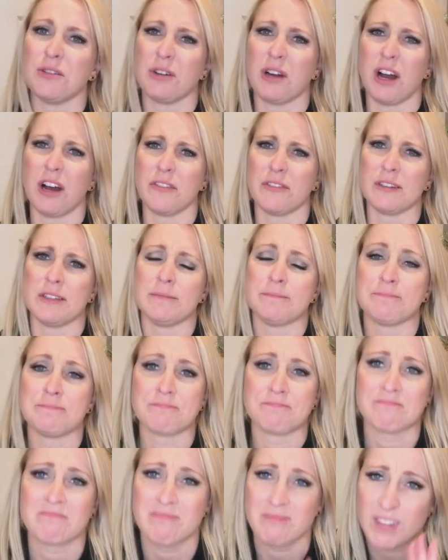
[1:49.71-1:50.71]
coffee.
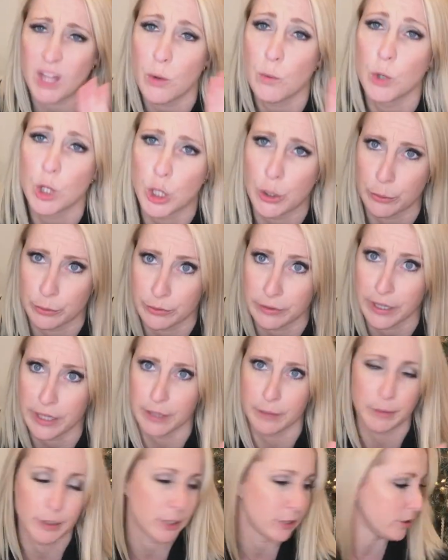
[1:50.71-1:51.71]
We'll go into that
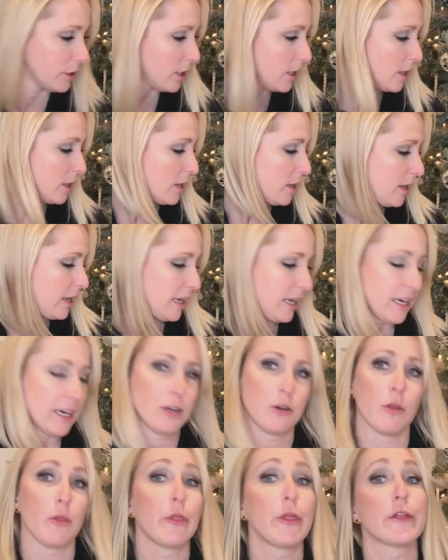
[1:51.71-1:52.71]
in a minute. And I
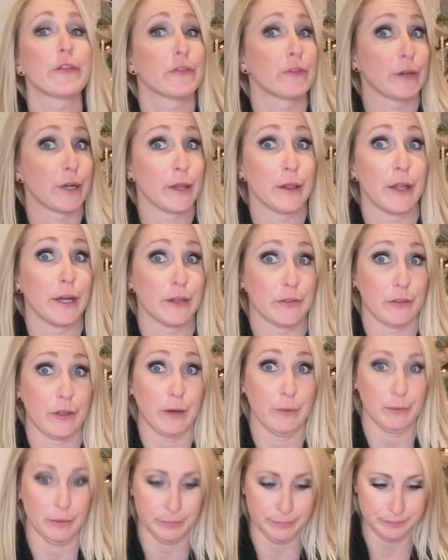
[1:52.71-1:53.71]
don't think that I like
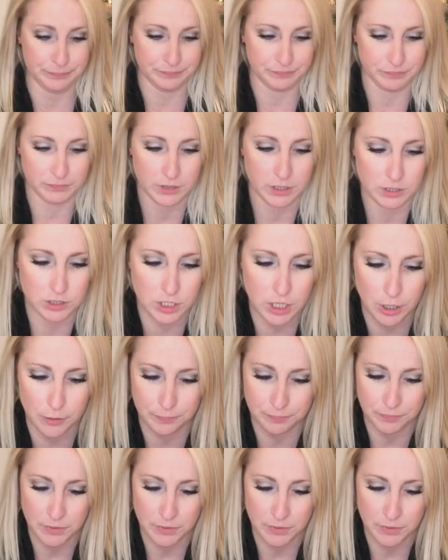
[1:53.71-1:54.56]
that one. So